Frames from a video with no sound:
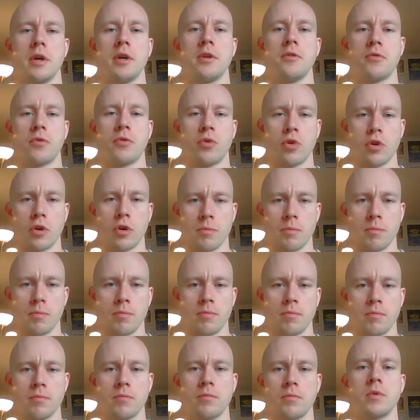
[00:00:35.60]
inform
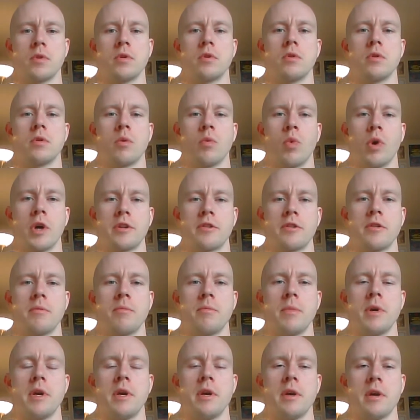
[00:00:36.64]
what
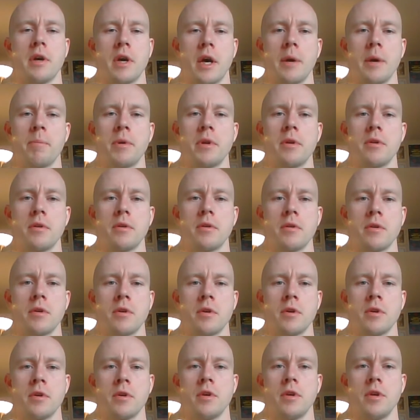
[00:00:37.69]
may happen
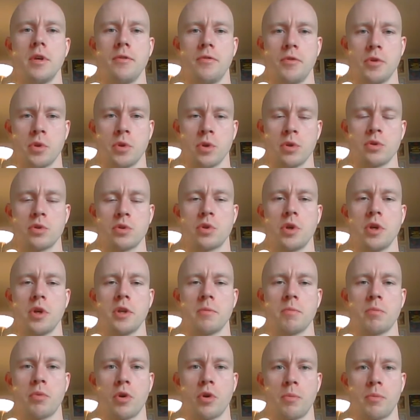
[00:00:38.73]
if you don't
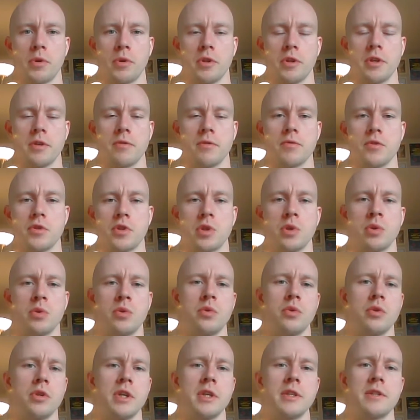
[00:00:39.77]
train properly. So
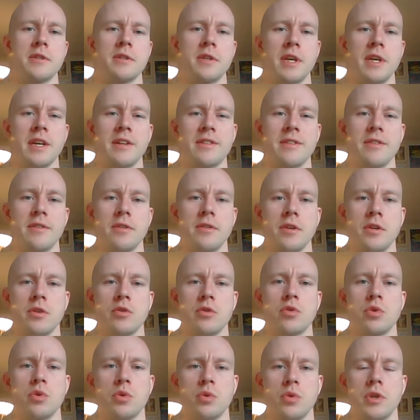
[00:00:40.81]
let's get
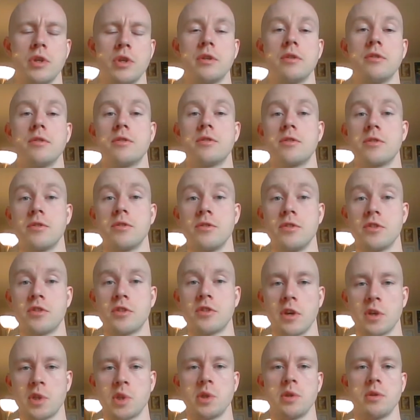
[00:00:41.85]
into the
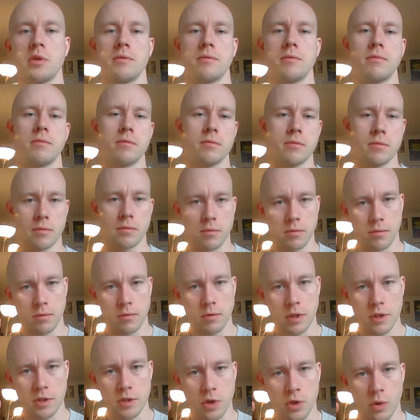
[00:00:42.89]
discussion.
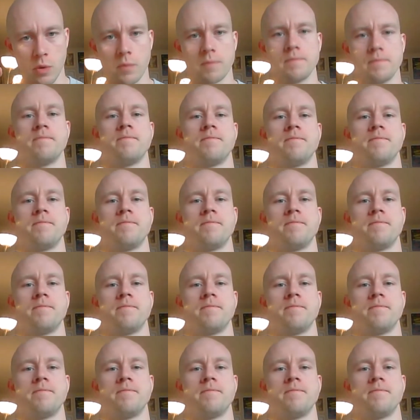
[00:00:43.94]
Let's go.